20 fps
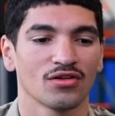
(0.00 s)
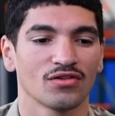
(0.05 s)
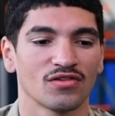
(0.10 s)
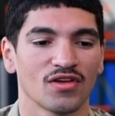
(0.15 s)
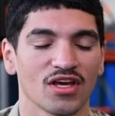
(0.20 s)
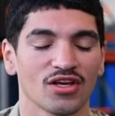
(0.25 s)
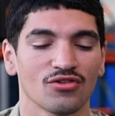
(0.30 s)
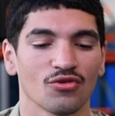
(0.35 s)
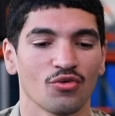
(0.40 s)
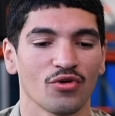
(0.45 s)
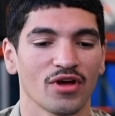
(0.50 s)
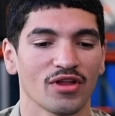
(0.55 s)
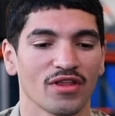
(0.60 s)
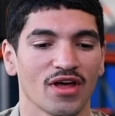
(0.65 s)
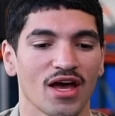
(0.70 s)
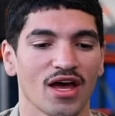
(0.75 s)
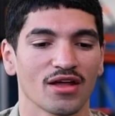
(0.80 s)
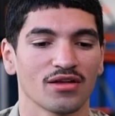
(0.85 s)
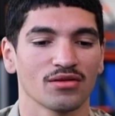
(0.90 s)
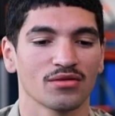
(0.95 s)
take the way
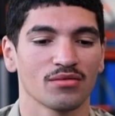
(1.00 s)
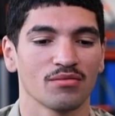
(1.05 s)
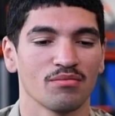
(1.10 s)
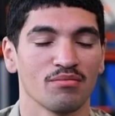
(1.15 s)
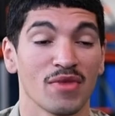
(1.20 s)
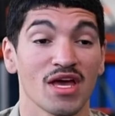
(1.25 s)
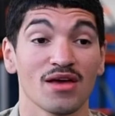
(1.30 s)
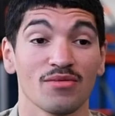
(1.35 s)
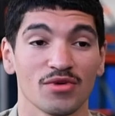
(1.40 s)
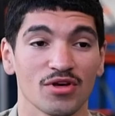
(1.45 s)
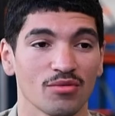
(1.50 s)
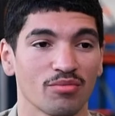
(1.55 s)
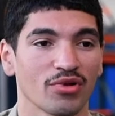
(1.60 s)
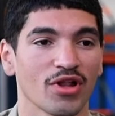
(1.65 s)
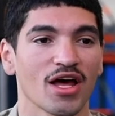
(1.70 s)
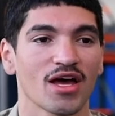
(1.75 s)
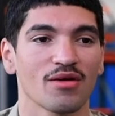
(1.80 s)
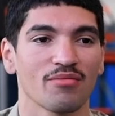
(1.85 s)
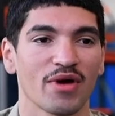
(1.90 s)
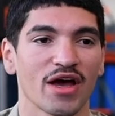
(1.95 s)
that maybe
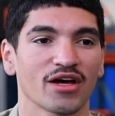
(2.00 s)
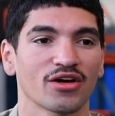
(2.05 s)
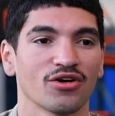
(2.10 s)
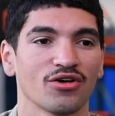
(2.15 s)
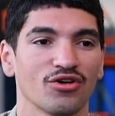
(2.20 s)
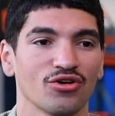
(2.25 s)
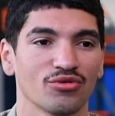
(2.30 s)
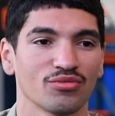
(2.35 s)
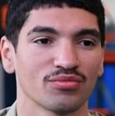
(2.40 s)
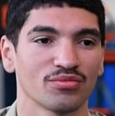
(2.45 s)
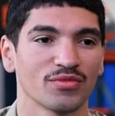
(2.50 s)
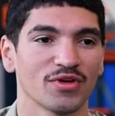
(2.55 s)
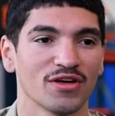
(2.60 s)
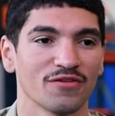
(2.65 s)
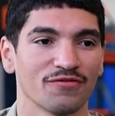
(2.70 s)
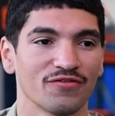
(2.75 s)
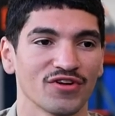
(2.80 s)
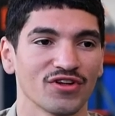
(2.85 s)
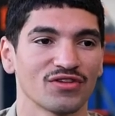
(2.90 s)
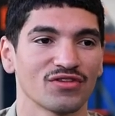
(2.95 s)
apply it back home
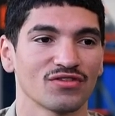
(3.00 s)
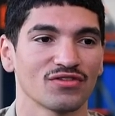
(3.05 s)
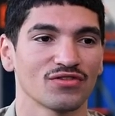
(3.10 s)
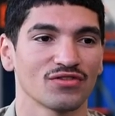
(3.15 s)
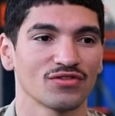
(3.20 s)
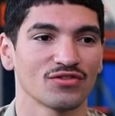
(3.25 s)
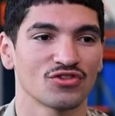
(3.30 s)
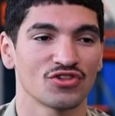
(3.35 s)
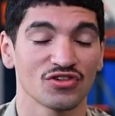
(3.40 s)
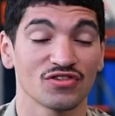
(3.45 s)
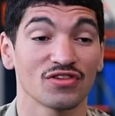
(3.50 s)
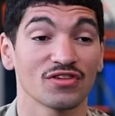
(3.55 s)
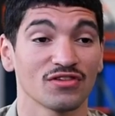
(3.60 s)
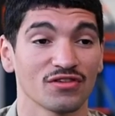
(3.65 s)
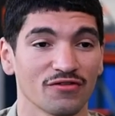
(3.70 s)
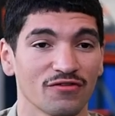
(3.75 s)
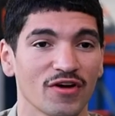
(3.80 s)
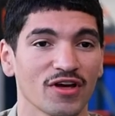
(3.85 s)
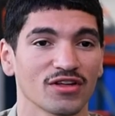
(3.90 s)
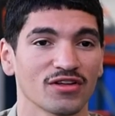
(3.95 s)
if it's just
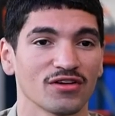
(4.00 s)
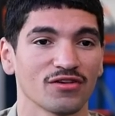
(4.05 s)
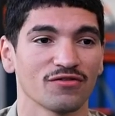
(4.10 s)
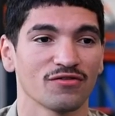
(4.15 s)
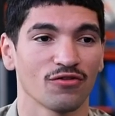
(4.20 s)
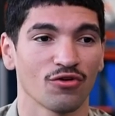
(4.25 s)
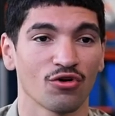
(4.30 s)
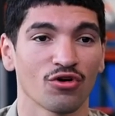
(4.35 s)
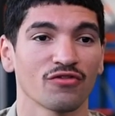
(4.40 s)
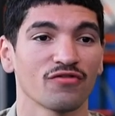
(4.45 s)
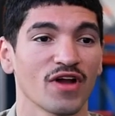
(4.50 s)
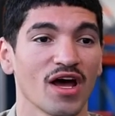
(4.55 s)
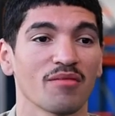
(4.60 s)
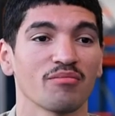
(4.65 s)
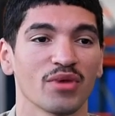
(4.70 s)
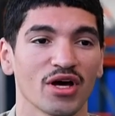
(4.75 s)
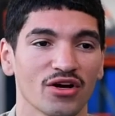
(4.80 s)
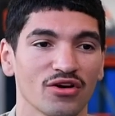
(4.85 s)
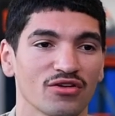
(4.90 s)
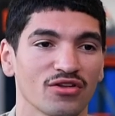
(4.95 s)
as effective or if
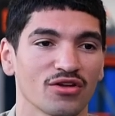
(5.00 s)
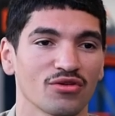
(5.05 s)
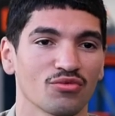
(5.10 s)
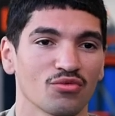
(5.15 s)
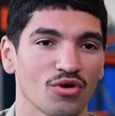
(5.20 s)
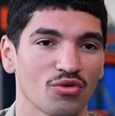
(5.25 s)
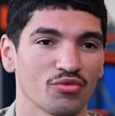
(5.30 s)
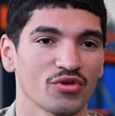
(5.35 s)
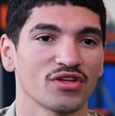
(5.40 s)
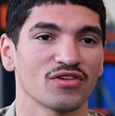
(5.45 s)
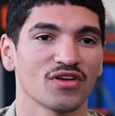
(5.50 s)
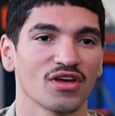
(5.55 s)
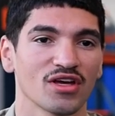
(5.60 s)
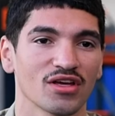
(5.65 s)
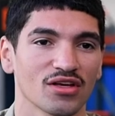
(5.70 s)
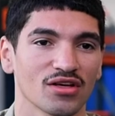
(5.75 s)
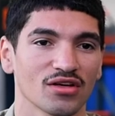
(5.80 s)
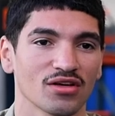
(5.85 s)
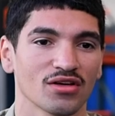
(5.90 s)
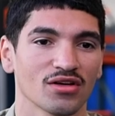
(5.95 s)
not better than what we
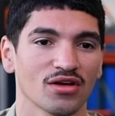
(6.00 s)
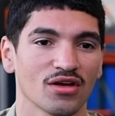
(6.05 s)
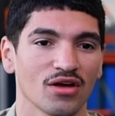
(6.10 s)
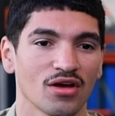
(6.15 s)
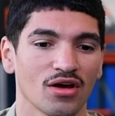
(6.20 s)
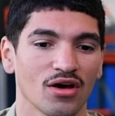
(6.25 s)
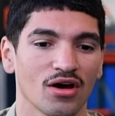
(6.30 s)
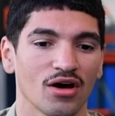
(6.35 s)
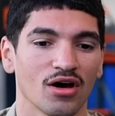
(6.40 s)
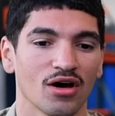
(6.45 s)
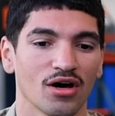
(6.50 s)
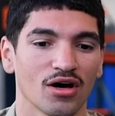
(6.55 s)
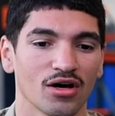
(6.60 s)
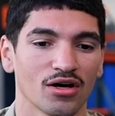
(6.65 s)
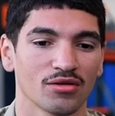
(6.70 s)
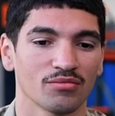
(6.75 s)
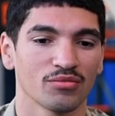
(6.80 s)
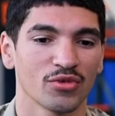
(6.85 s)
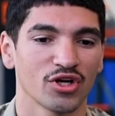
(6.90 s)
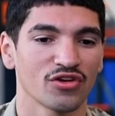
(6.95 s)
take.
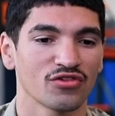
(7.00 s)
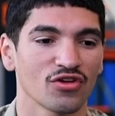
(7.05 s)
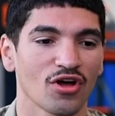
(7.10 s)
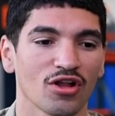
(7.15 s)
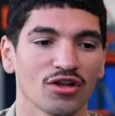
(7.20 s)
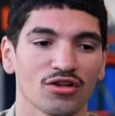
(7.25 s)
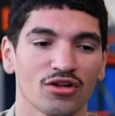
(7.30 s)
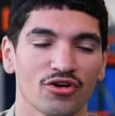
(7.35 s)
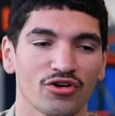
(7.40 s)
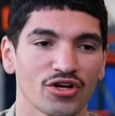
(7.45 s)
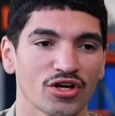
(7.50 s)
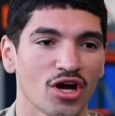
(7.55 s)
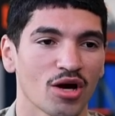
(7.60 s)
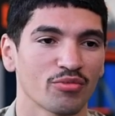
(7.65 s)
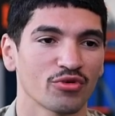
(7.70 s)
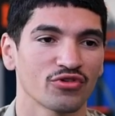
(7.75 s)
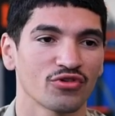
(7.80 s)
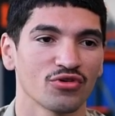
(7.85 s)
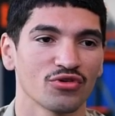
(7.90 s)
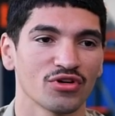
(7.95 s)
Uh, but it's all a learning
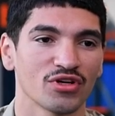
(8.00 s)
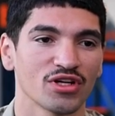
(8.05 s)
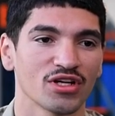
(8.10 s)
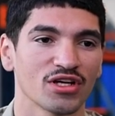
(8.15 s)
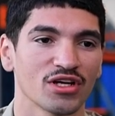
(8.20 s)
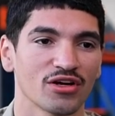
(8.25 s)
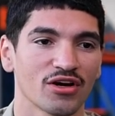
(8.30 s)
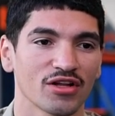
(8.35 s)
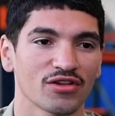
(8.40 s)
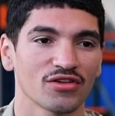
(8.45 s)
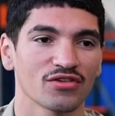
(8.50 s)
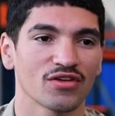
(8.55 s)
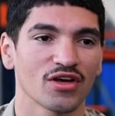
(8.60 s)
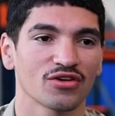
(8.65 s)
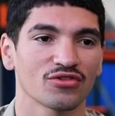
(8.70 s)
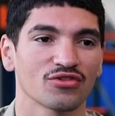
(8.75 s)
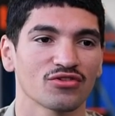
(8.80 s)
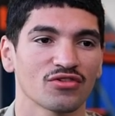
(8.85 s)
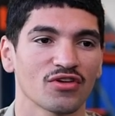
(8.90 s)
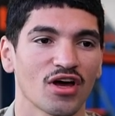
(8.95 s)
opportunity here at this
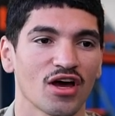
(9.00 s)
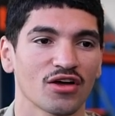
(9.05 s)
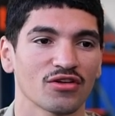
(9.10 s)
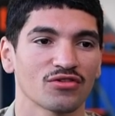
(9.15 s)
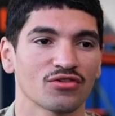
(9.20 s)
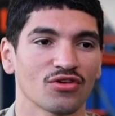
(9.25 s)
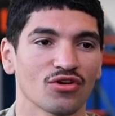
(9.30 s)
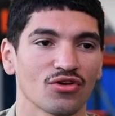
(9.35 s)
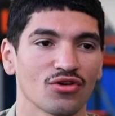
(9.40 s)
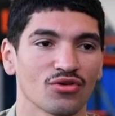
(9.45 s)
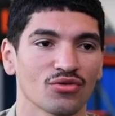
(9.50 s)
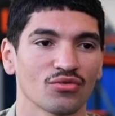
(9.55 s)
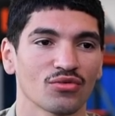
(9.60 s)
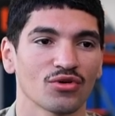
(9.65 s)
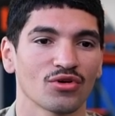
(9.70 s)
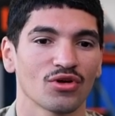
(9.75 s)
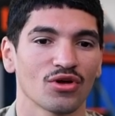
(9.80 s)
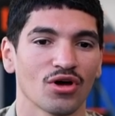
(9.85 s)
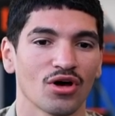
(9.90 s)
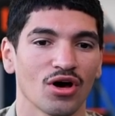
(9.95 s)
exercise. So
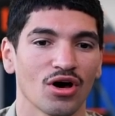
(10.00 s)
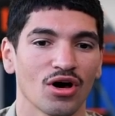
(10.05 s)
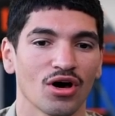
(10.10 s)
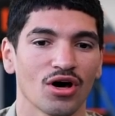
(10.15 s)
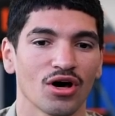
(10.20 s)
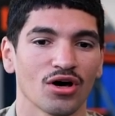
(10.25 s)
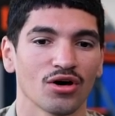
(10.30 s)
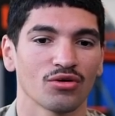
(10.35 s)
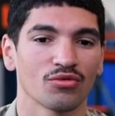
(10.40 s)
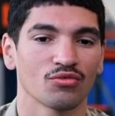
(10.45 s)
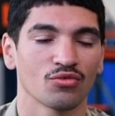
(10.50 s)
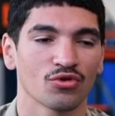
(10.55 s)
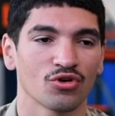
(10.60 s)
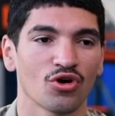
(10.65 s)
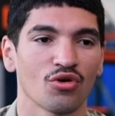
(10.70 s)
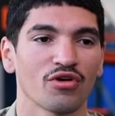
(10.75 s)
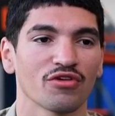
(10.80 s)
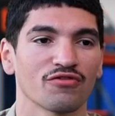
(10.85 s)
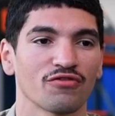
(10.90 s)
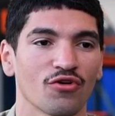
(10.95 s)
uh,
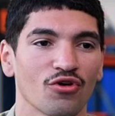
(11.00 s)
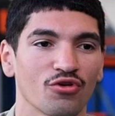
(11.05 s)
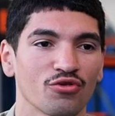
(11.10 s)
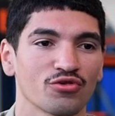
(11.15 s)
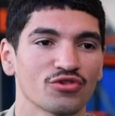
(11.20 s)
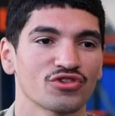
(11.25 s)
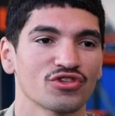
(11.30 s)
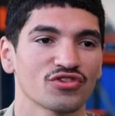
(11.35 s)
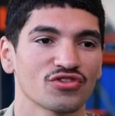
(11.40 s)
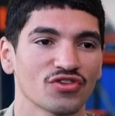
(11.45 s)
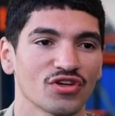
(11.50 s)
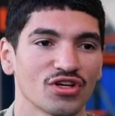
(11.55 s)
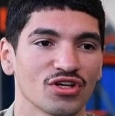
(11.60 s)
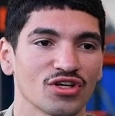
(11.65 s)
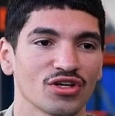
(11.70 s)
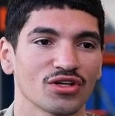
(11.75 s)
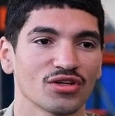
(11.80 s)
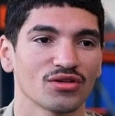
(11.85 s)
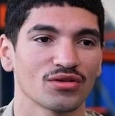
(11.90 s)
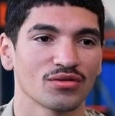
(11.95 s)
going forward, we're just going
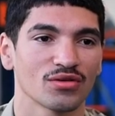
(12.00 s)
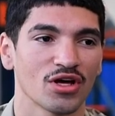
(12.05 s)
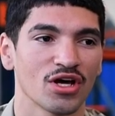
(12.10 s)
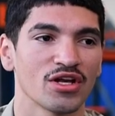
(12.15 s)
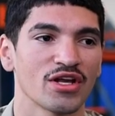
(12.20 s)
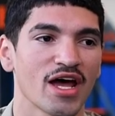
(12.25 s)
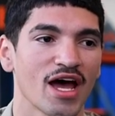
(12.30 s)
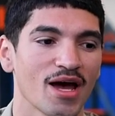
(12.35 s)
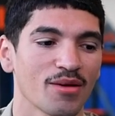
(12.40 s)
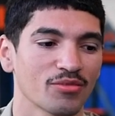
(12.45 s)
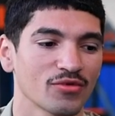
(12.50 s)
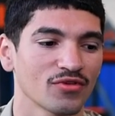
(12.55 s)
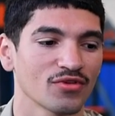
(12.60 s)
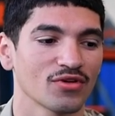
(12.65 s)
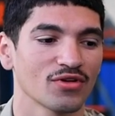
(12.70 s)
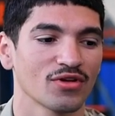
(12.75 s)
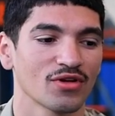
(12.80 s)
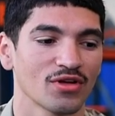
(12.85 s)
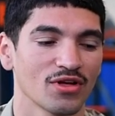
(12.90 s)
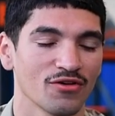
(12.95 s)
to adapt
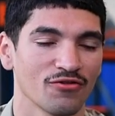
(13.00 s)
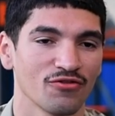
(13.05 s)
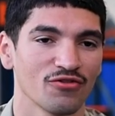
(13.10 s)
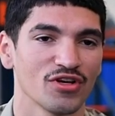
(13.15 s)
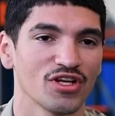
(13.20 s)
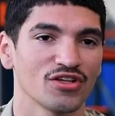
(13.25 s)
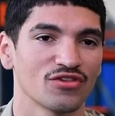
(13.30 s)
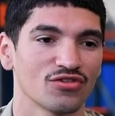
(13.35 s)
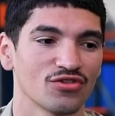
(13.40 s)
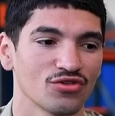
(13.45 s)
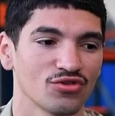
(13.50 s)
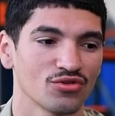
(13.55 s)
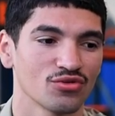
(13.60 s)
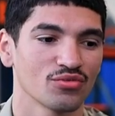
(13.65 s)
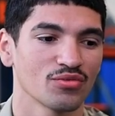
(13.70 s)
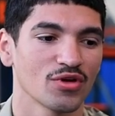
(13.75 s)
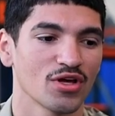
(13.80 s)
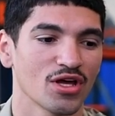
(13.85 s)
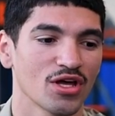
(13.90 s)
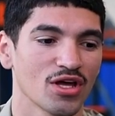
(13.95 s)
if we need
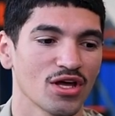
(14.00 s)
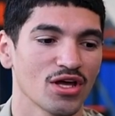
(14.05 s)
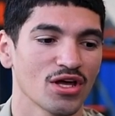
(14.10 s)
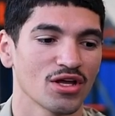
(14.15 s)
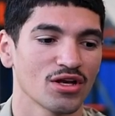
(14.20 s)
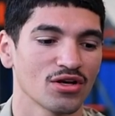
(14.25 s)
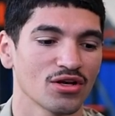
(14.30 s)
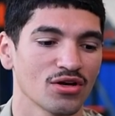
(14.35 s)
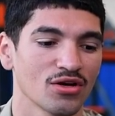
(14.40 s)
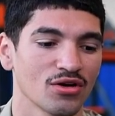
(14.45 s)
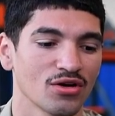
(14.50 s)
to and